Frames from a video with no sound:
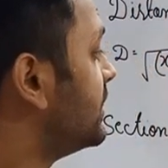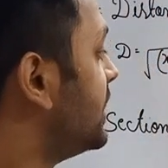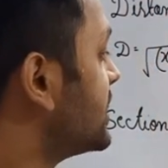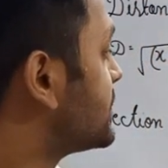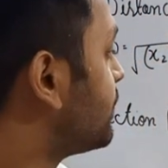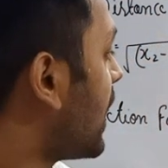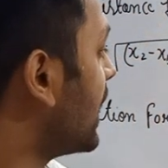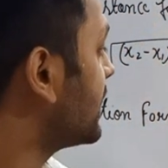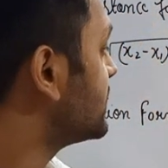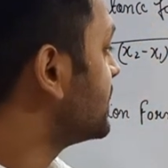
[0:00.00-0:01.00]
this
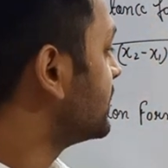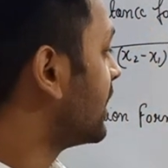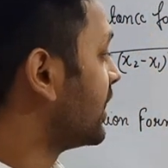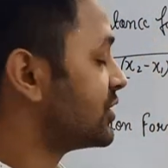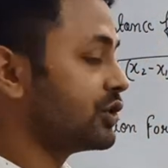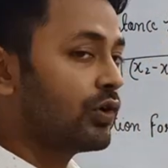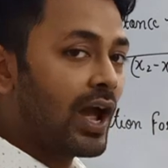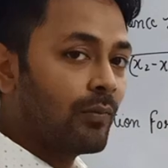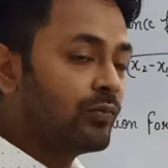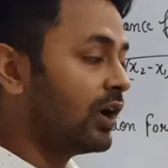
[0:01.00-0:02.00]
part is in the ratio
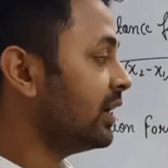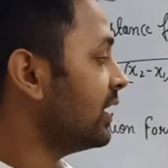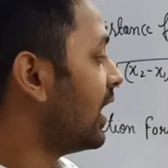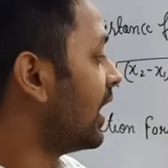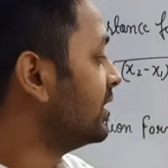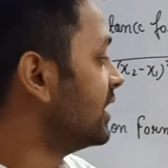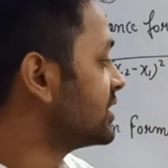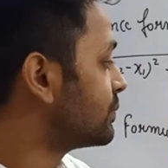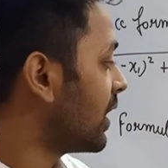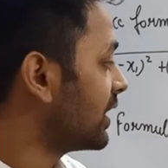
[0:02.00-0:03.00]
m1 and
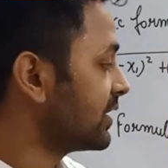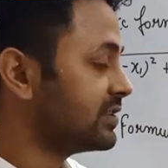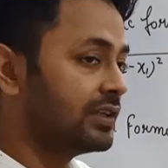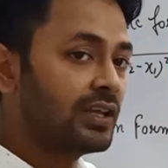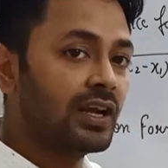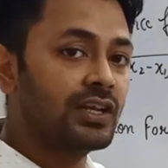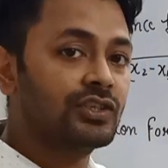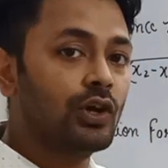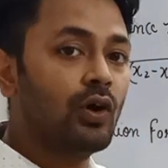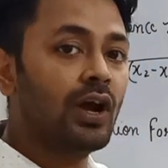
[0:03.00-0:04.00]
this part is in the
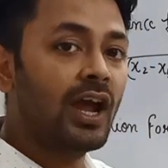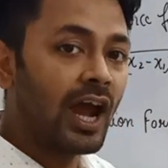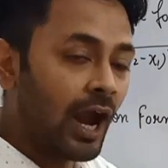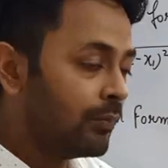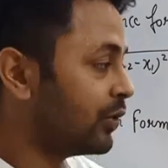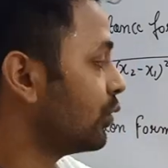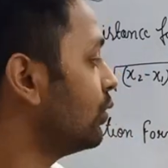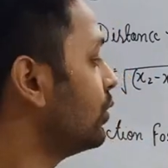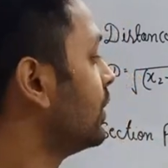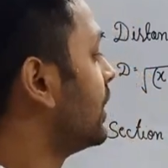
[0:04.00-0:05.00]
ratio
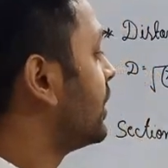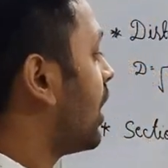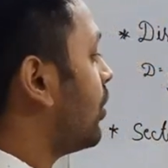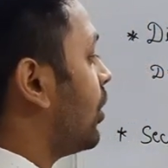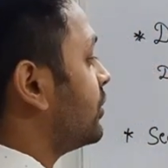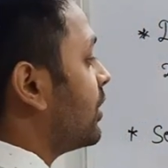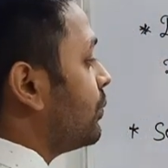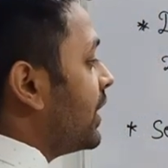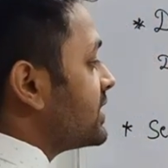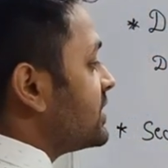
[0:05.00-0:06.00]
m2. Now on the
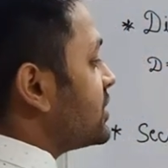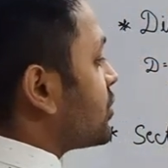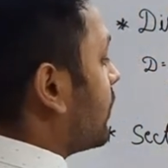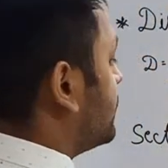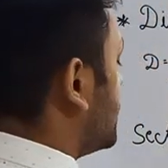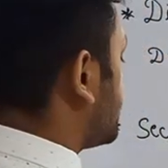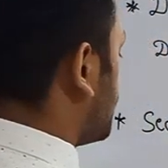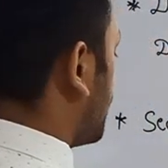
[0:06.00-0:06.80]
basis of this